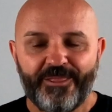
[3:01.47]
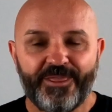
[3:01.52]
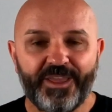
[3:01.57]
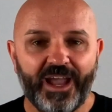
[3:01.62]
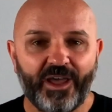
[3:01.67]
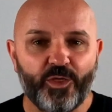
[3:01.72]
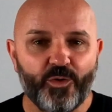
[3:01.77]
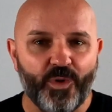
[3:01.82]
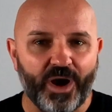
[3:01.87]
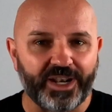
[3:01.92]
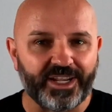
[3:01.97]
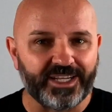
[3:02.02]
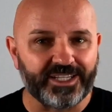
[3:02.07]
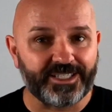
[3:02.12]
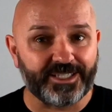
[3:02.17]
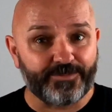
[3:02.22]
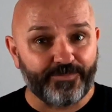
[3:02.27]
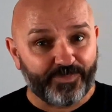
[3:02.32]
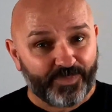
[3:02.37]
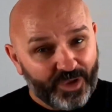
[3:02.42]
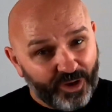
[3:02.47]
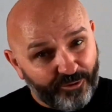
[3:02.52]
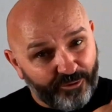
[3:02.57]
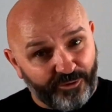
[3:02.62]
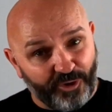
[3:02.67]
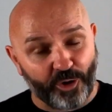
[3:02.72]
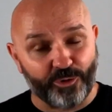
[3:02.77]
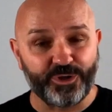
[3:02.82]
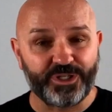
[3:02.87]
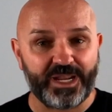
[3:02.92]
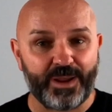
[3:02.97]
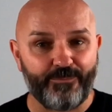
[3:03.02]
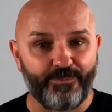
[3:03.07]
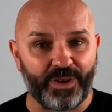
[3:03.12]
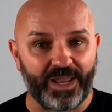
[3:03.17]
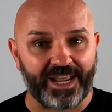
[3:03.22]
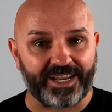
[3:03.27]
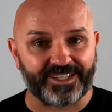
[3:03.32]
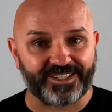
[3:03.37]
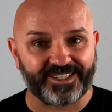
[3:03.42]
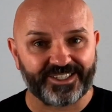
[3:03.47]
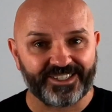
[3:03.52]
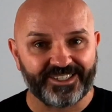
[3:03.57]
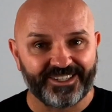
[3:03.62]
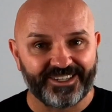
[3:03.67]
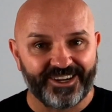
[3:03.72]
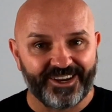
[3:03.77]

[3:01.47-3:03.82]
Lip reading: The other one is flow templates.